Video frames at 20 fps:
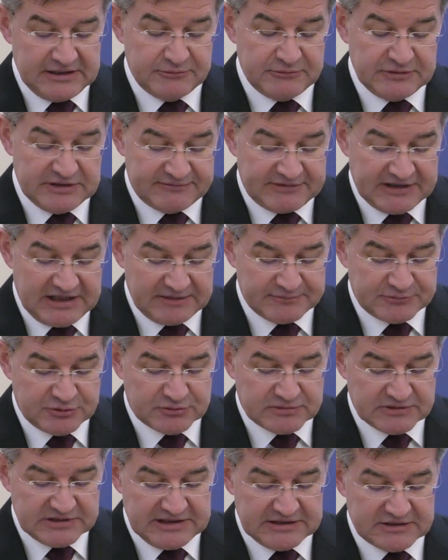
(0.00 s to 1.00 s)
we have helped to
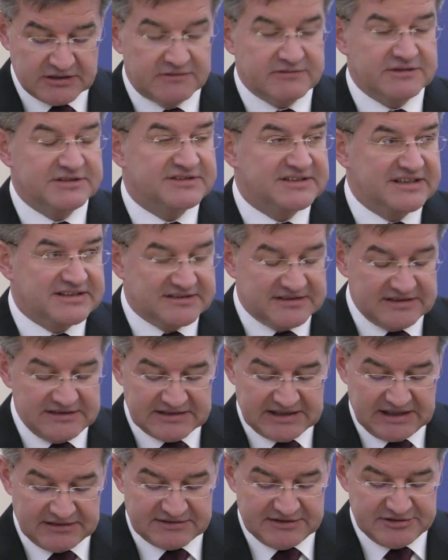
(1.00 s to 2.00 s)
create over
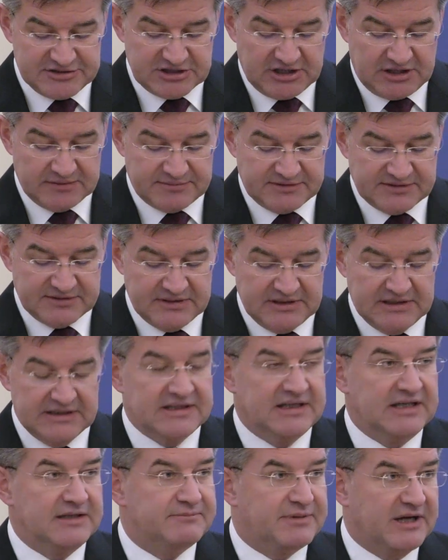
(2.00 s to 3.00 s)
16,000 jobs
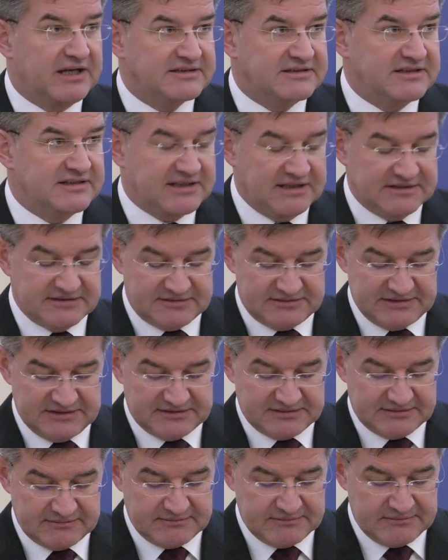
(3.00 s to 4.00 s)
in partner
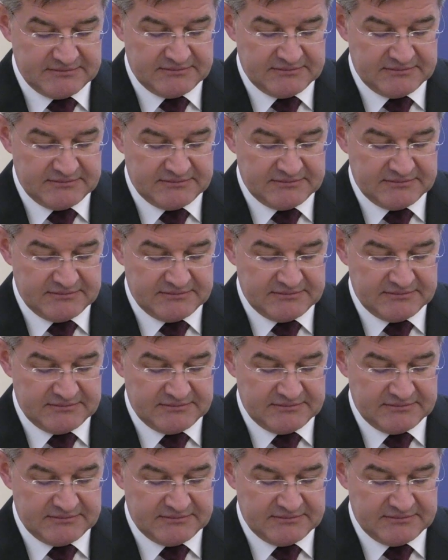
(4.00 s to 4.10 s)
countries.